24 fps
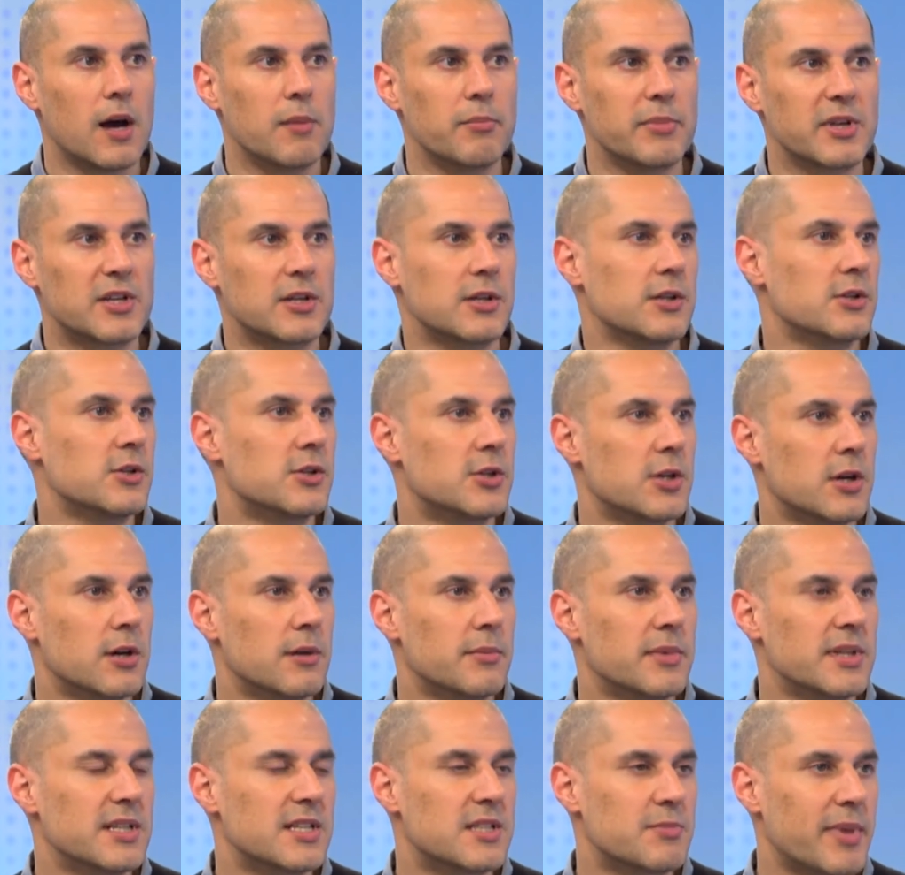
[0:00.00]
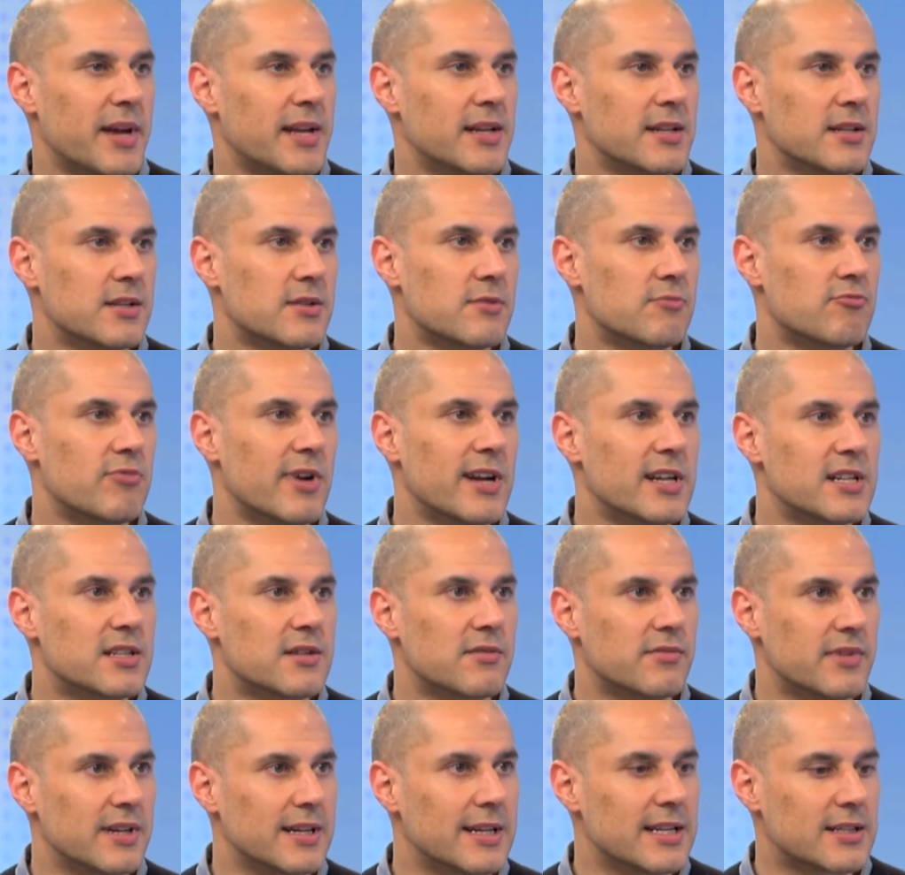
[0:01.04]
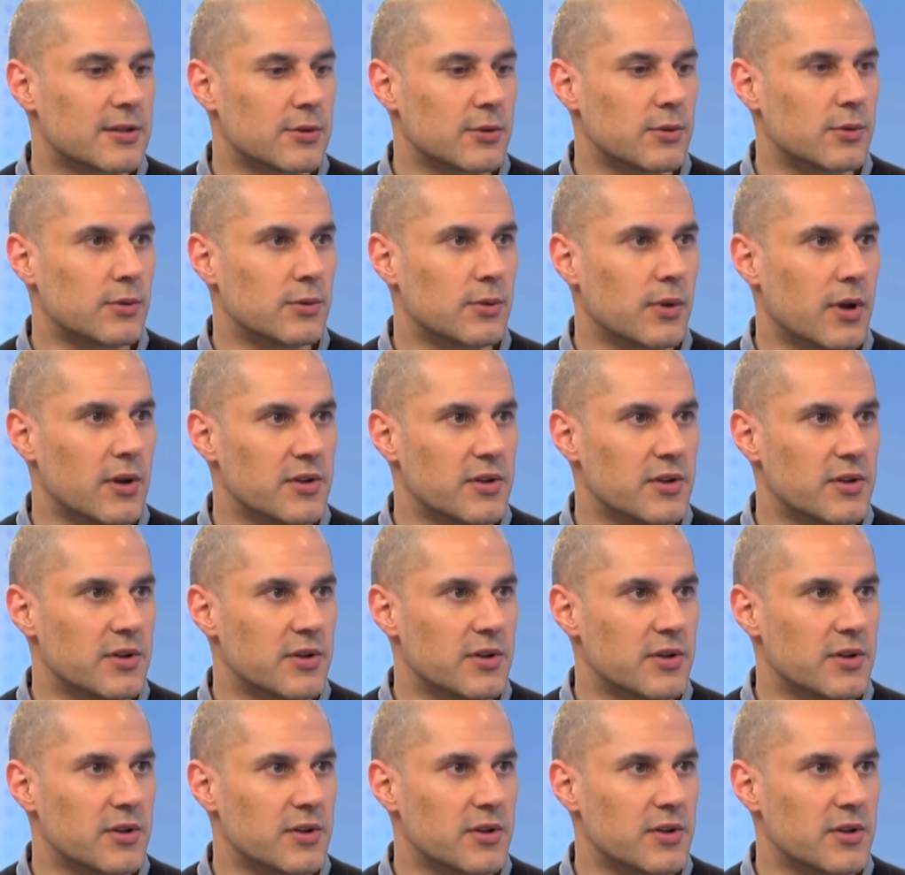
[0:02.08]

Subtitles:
because Germany spends relatively little